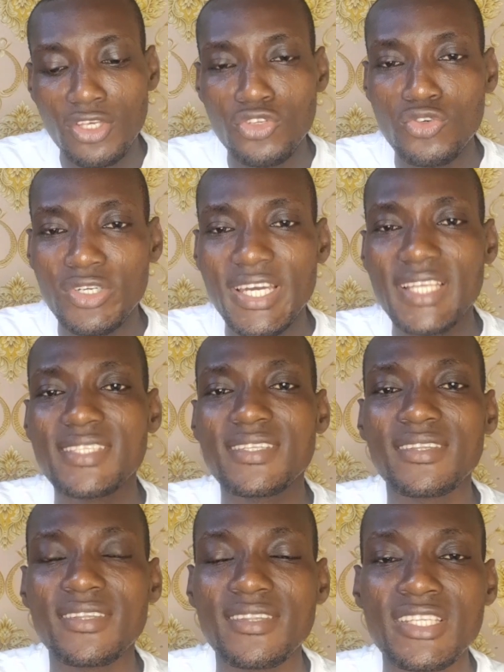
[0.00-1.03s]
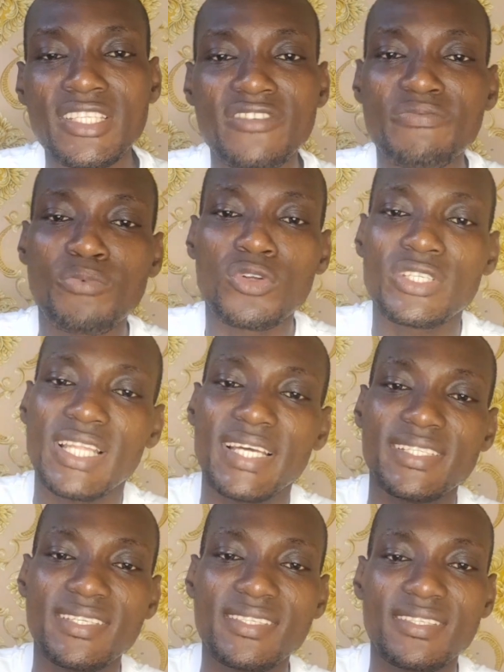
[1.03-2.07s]
You get native pot like
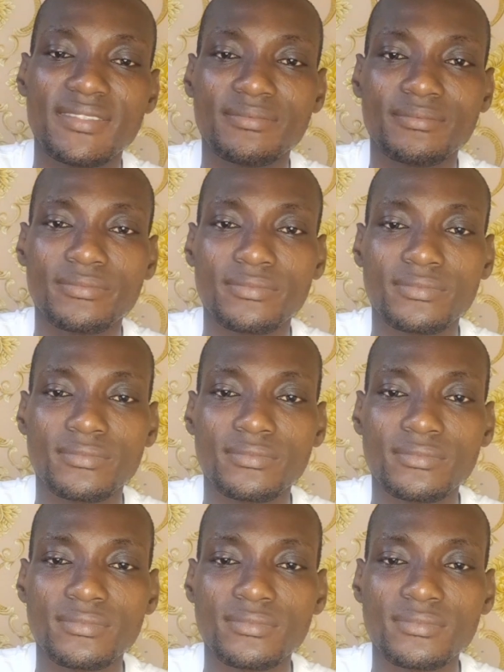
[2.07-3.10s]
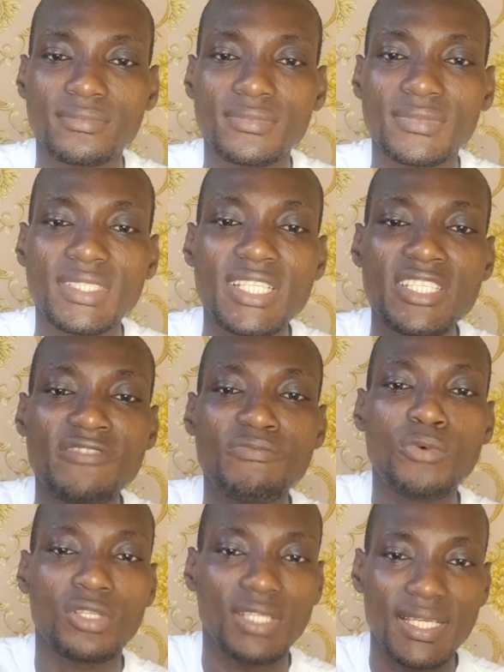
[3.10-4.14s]
this. Native
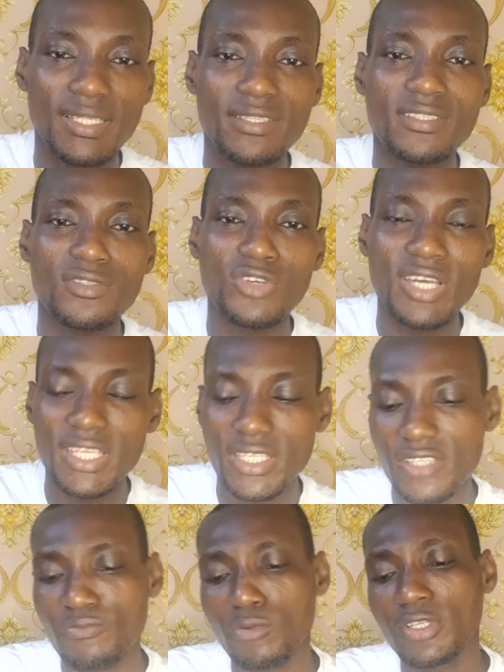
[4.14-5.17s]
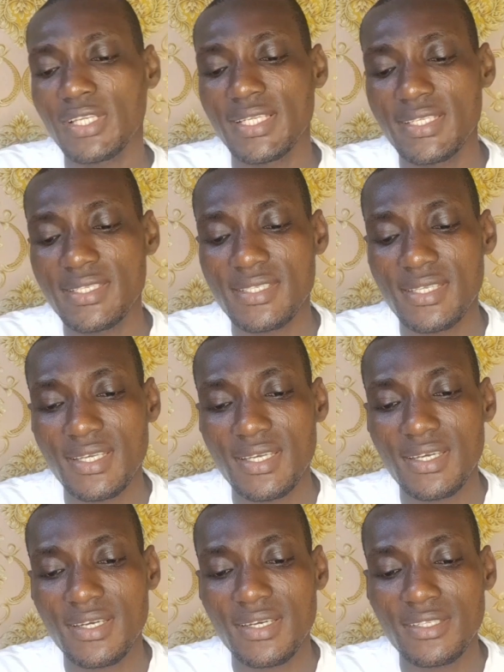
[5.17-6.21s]
pot like this. You get native pot like this.
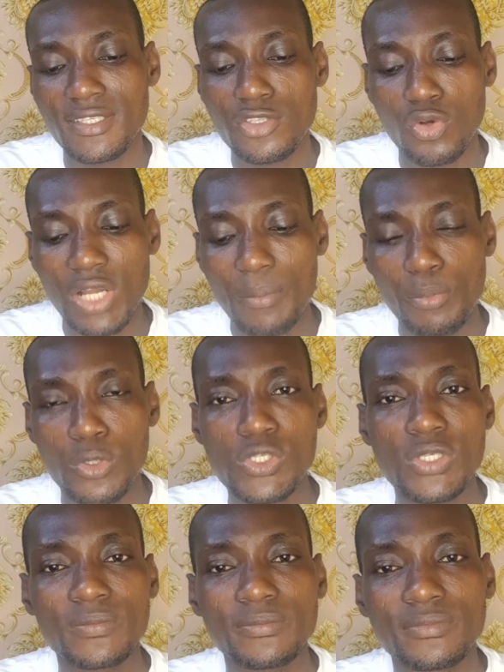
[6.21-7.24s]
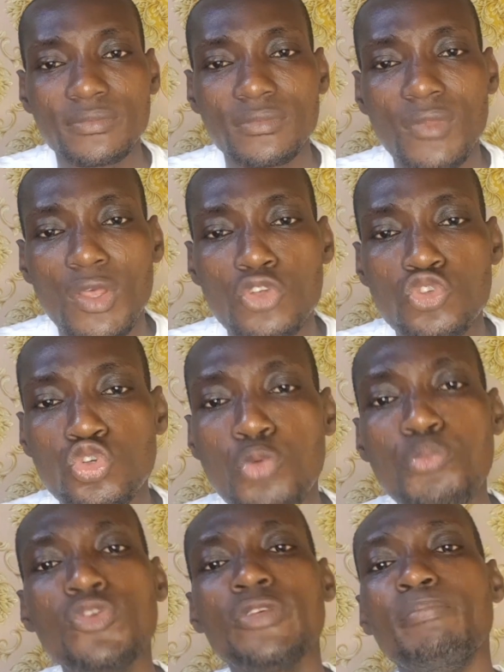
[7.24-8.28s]
This local pot. So you
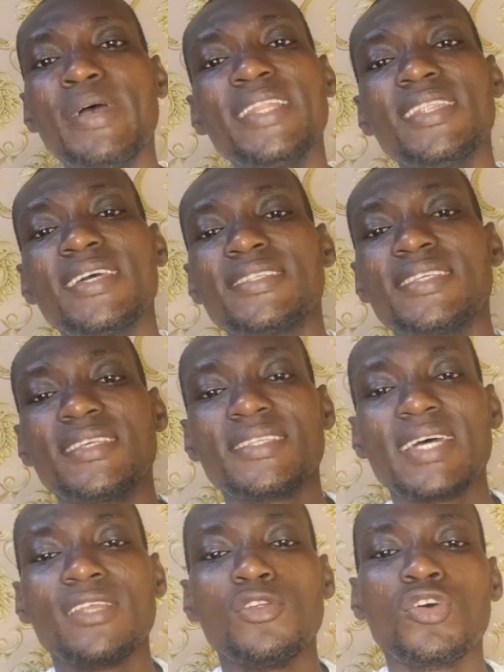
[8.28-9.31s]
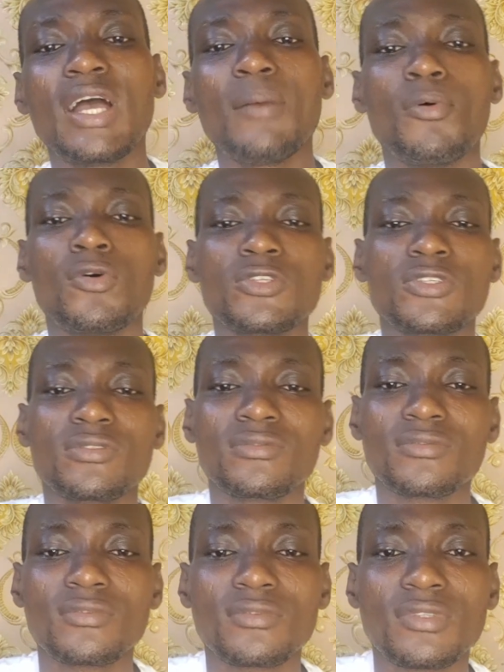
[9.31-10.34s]
put the bed nest inside the local pot.
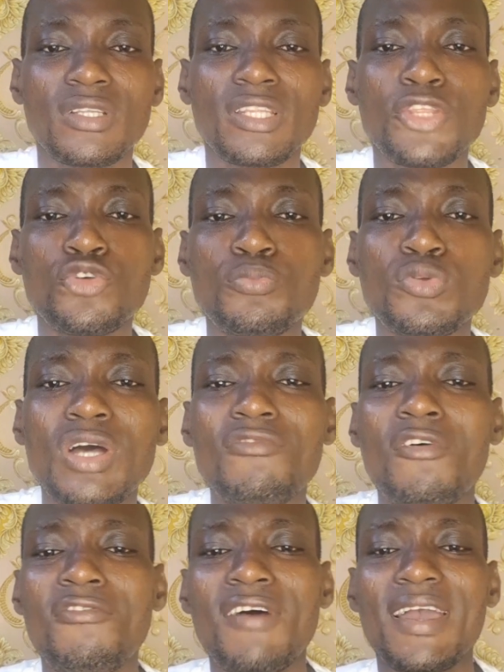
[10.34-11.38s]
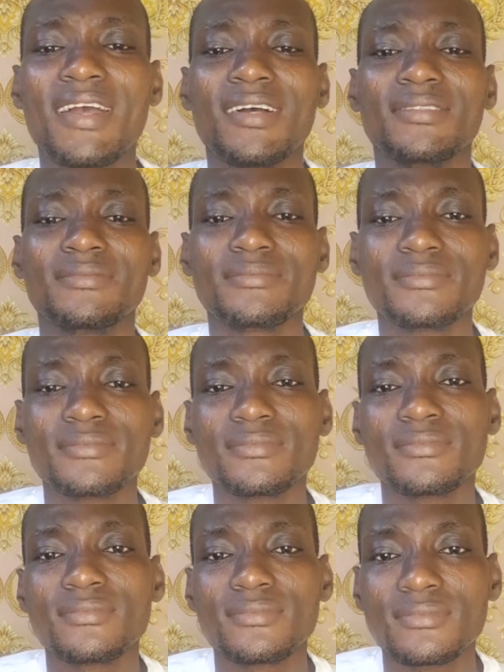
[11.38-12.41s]
Then you put them for fire.
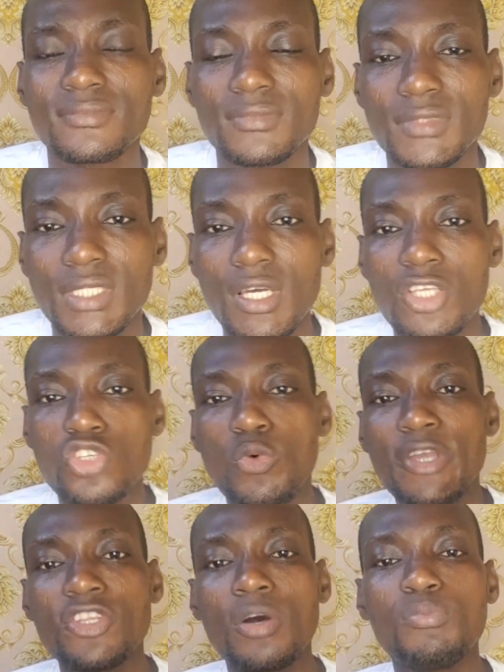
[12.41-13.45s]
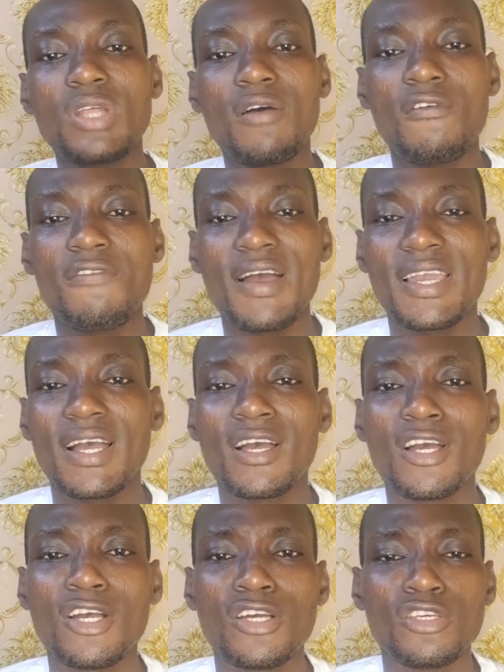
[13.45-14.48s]
So when you don't put them on fire,
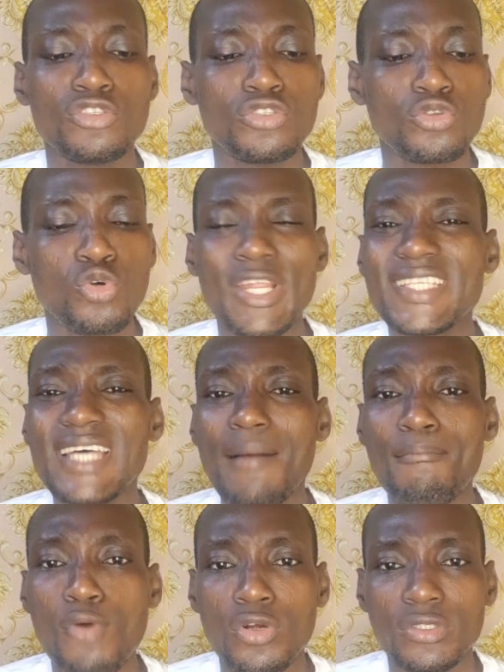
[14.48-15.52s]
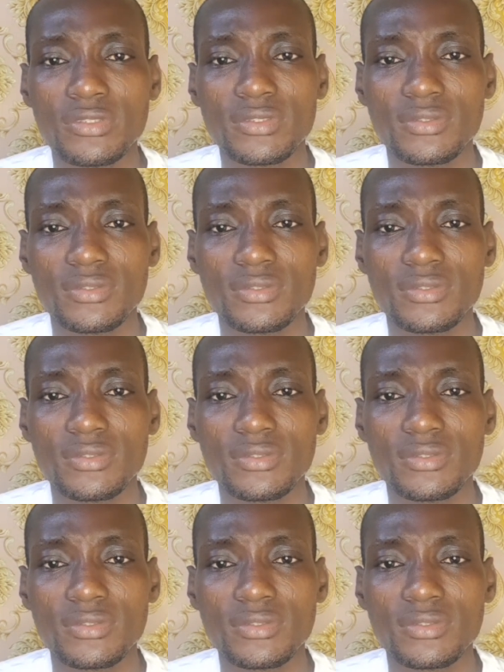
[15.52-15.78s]
you will let them burn.